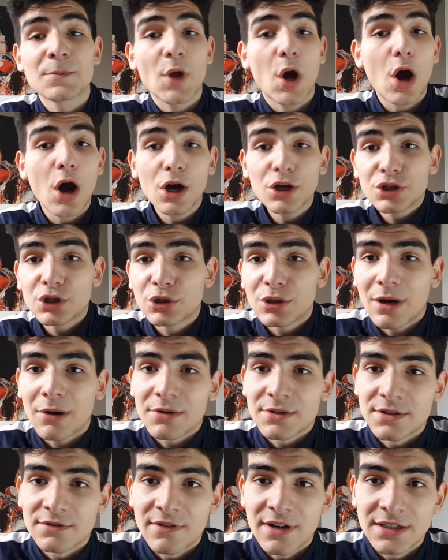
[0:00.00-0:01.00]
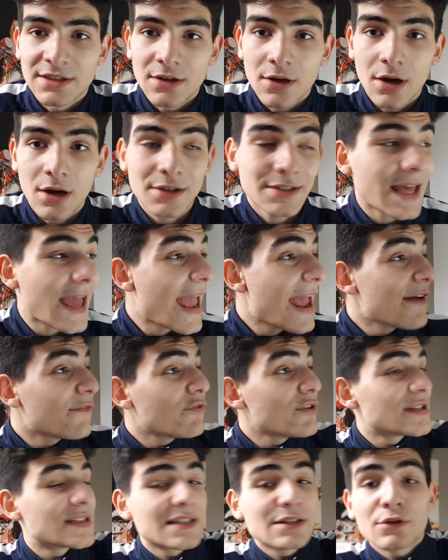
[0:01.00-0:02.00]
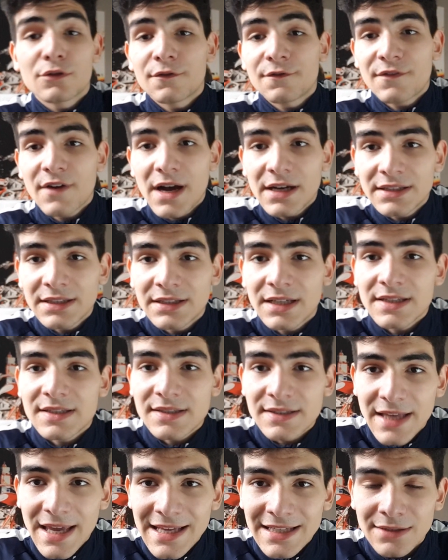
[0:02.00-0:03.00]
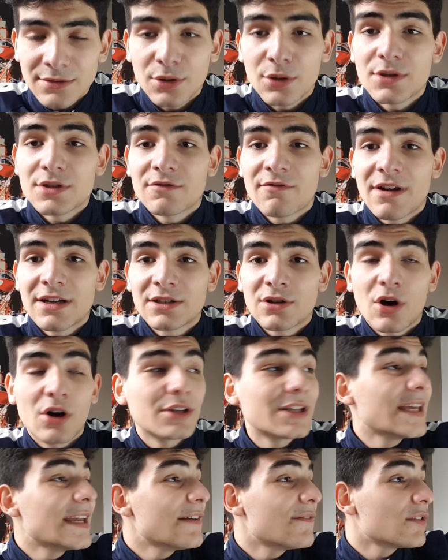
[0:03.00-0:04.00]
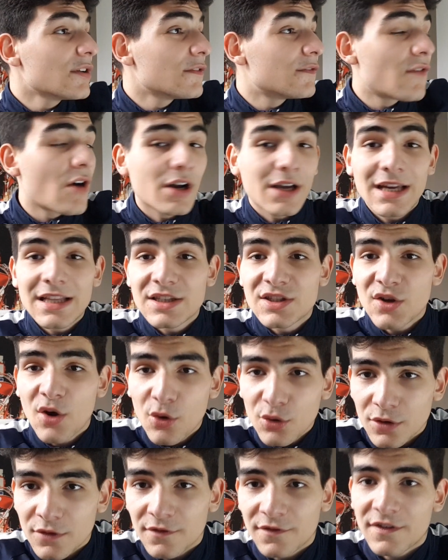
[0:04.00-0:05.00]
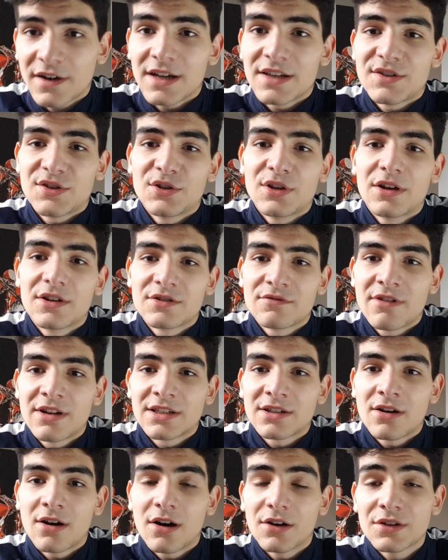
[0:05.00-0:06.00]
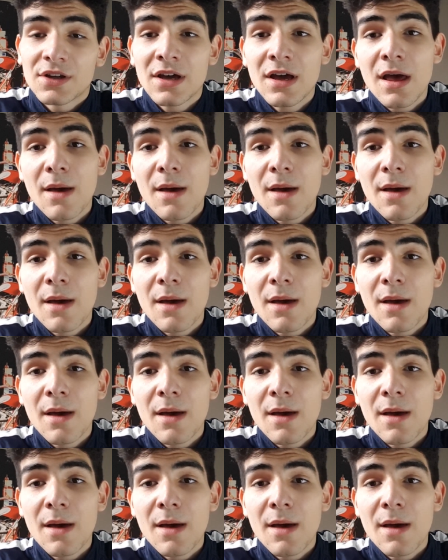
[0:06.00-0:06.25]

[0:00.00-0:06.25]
I knew that was a red card. Every single fan in that stadium knew it was a red card. Even the fucking Tottenham fans knew that was a red card.